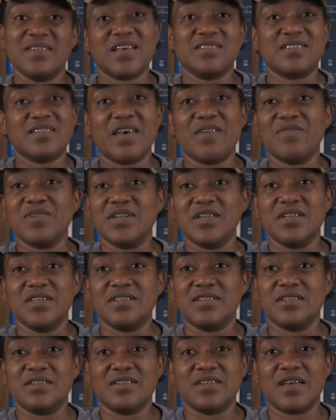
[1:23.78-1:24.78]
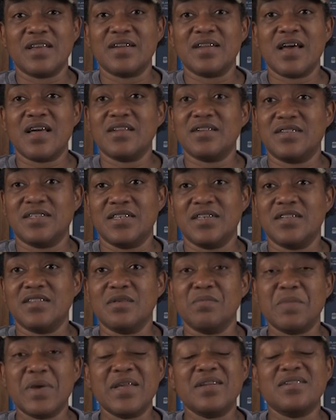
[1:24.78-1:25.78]
in the 70s, the technology
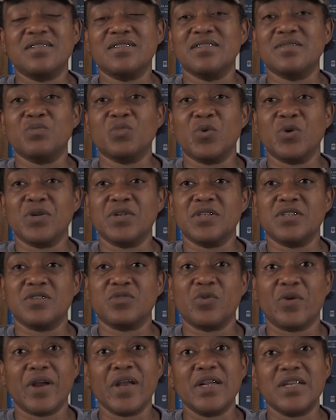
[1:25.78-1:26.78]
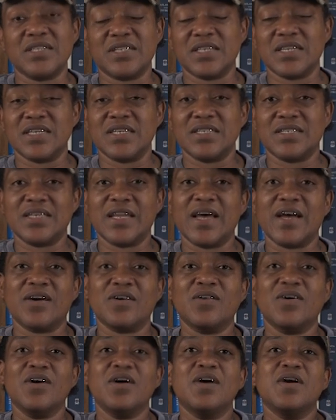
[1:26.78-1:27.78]
and the medicine weren't as great as it is
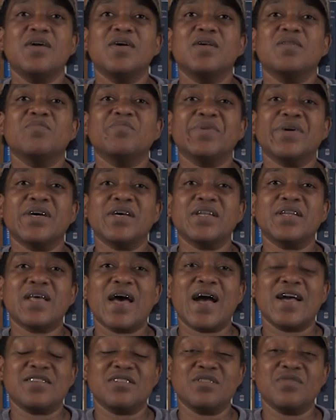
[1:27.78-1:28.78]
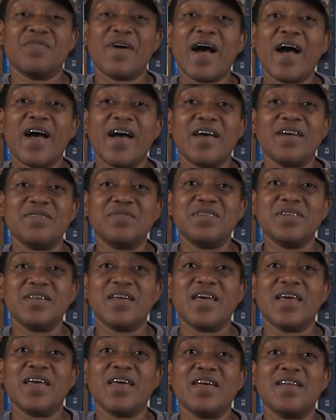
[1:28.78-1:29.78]
now. But I survived,
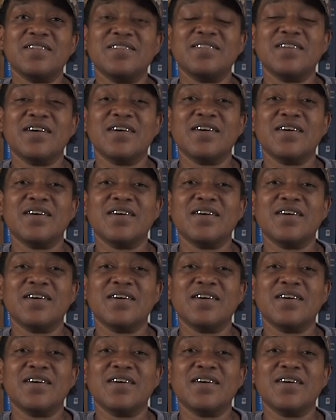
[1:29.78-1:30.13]
and